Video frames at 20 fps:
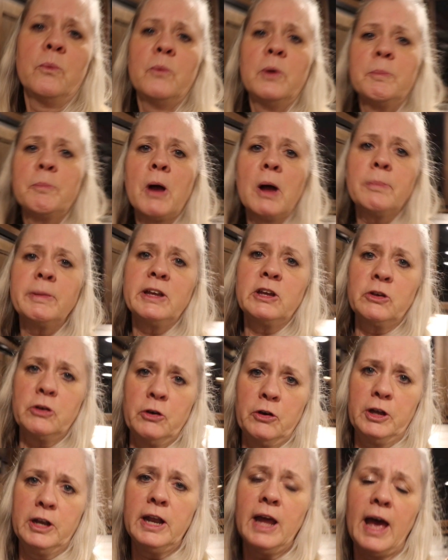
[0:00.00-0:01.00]
We probably
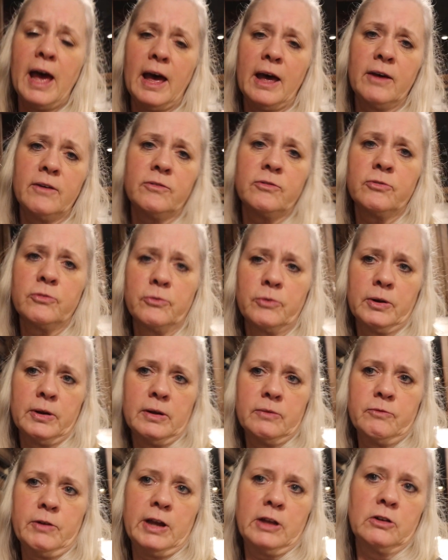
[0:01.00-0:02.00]
could have
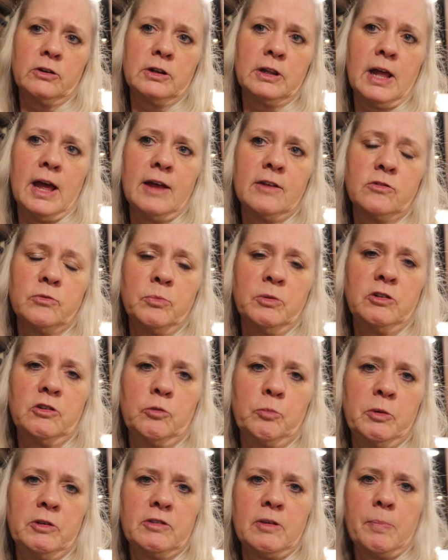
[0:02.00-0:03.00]
regular glass and we'll
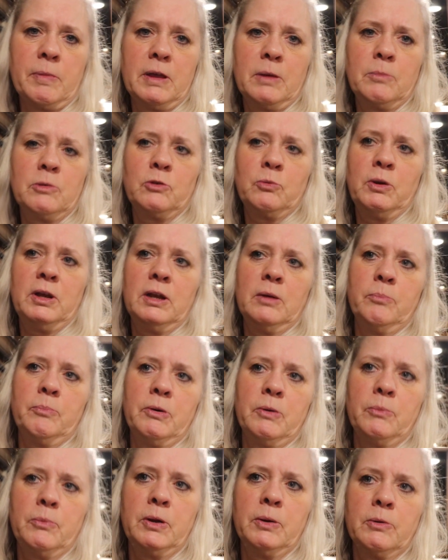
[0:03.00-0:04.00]
just put something in between it,
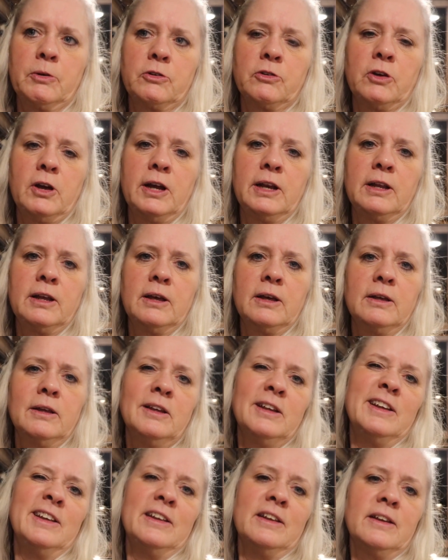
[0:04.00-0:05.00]
but we were trying to
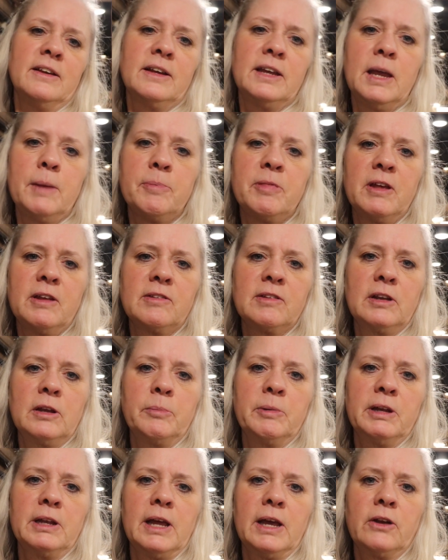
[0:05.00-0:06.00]
keep things a
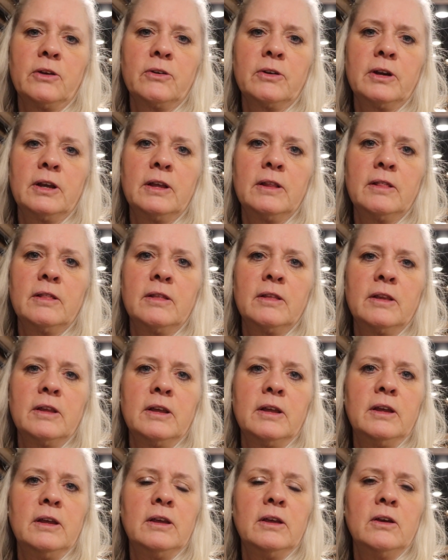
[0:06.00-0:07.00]
little bit lighter in
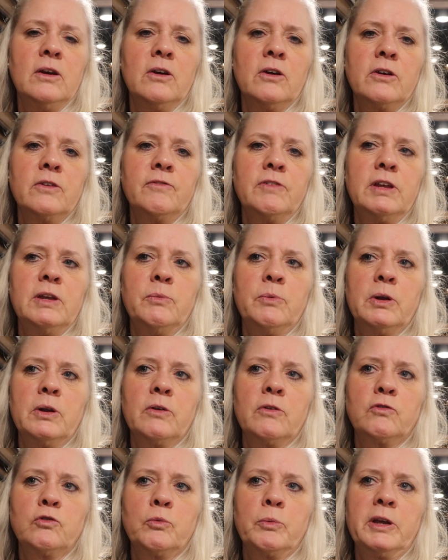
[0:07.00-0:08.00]
the RV
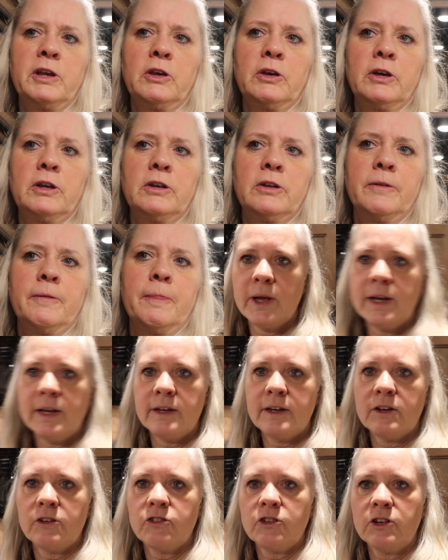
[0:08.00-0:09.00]
wherever we could. In
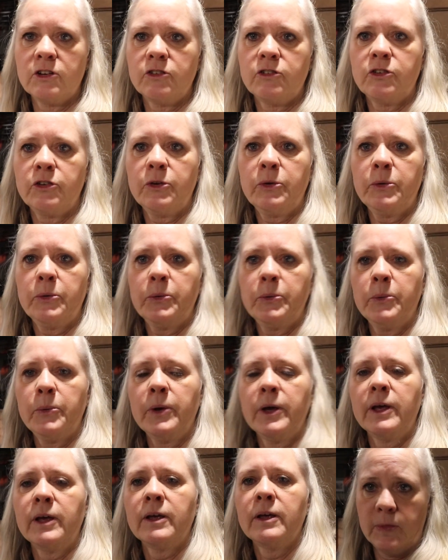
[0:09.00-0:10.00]
addition
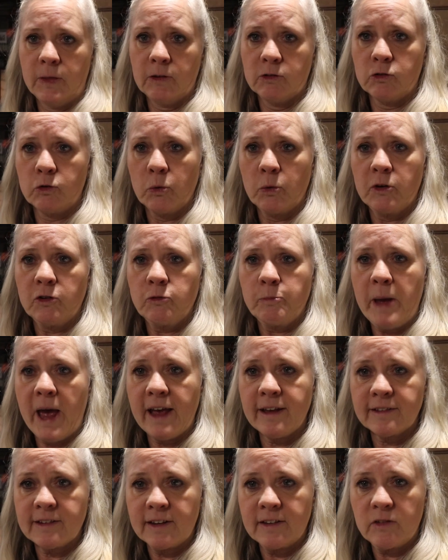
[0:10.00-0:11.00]
to the storage
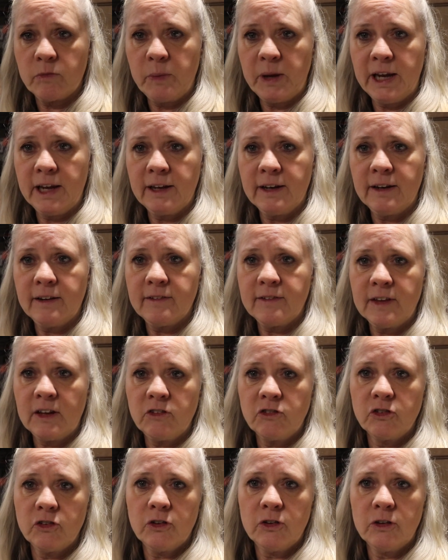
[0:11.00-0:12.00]
baskets being an
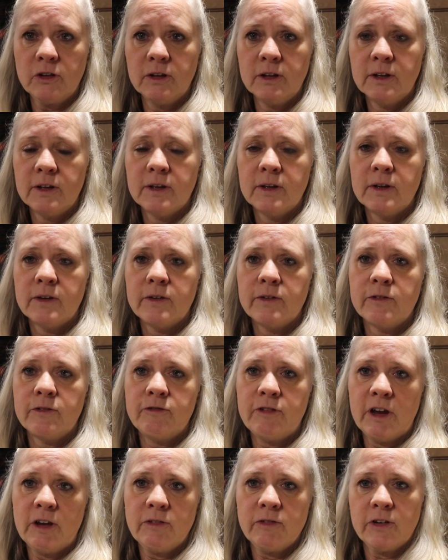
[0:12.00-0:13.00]
essential
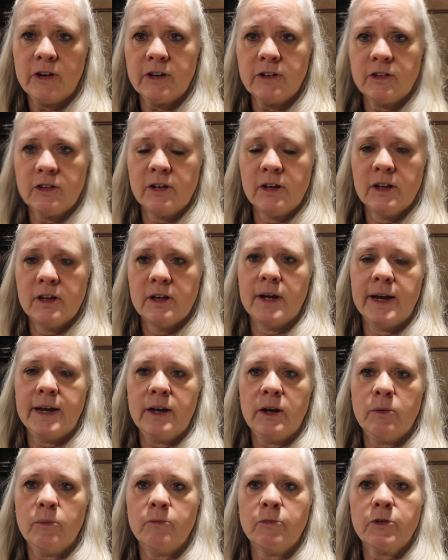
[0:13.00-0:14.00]
favorite
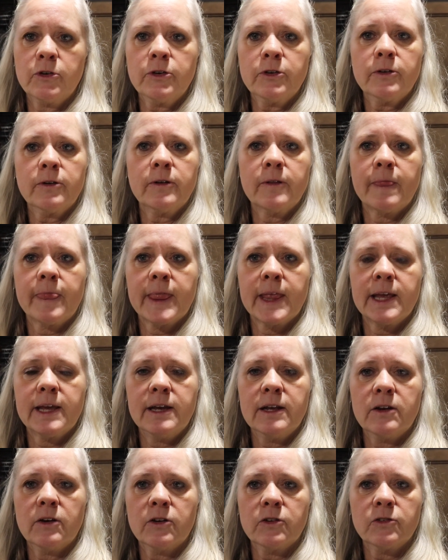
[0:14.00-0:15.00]
item
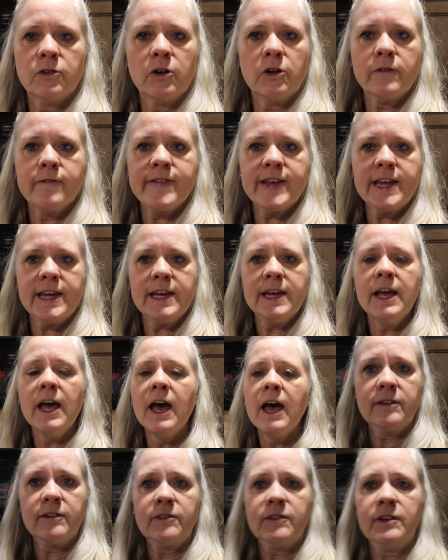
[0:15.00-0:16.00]
in our RV,
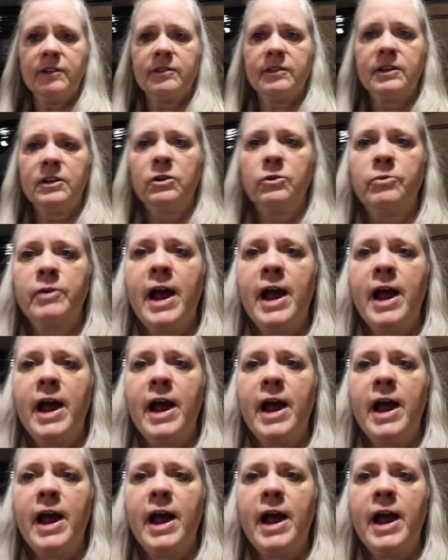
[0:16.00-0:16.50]
is these little